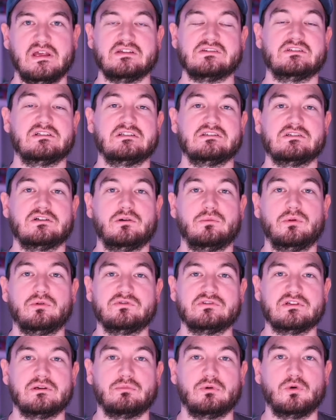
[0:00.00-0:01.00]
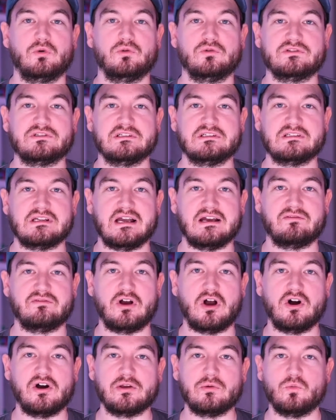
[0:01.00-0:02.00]
As an example, some courses have
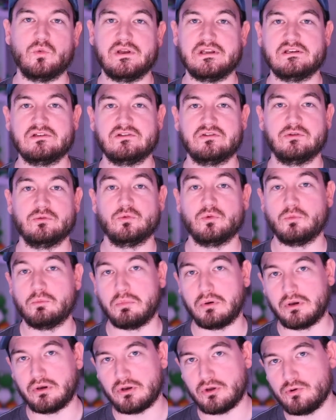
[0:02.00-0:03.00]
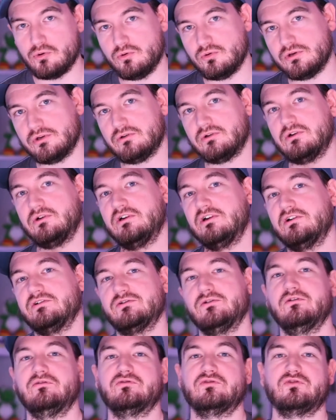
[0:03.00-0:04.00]
high winds that will blow your
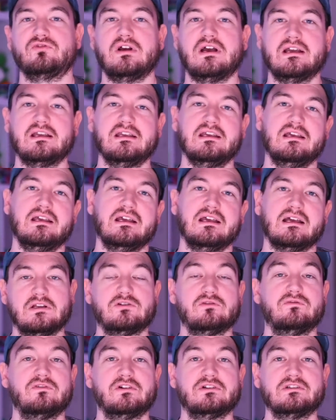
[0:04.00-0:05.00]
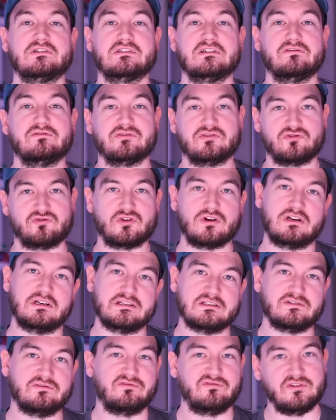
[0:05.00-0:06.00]
kart off track, and you find yourself
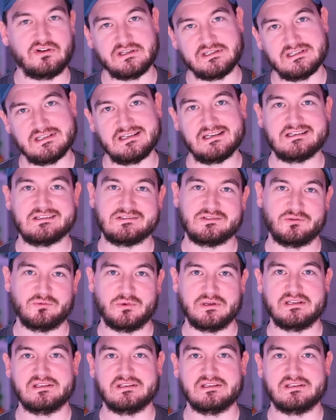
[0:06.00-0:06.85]
struggling to fight against the